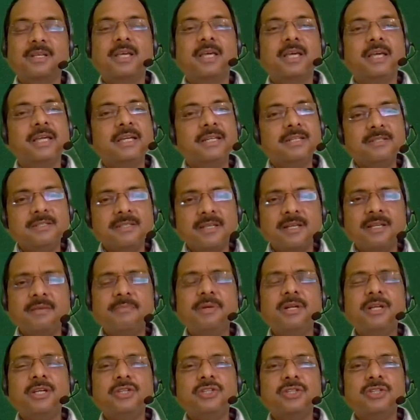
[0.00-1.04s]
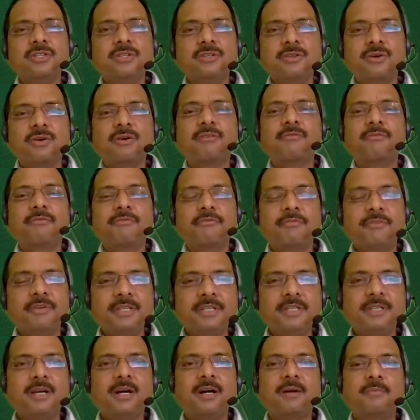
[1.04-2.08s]
It is the liberation of
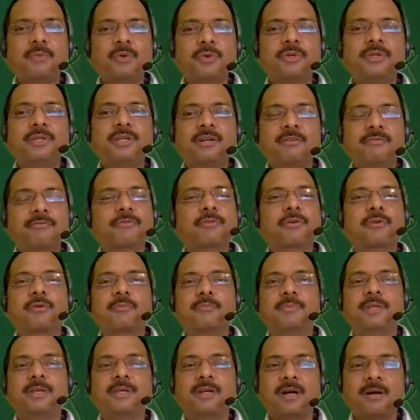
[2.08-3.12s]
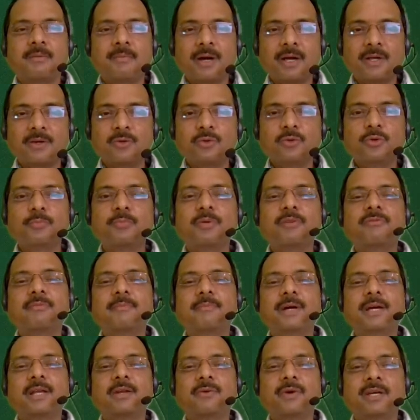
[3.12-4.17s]
free ammonia from the amino group of
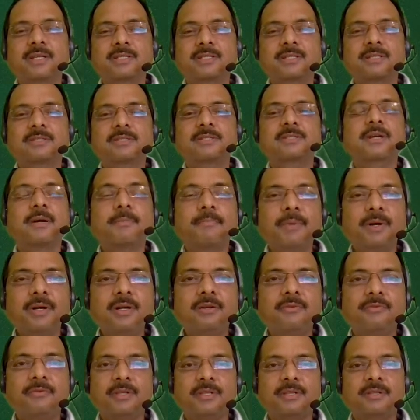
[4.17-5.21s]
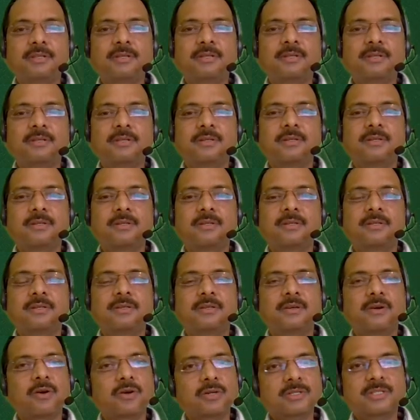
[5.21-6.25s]
amino acids coupled with
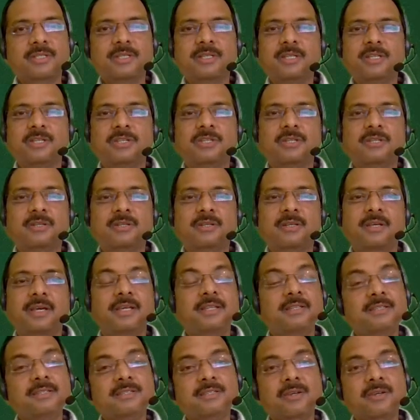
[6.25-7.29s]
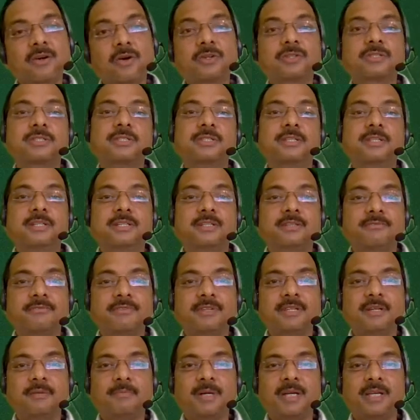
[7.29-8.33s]
oxidation, hence oxidative
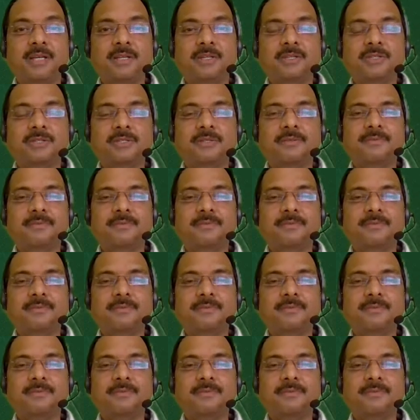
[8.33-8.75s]
deamination.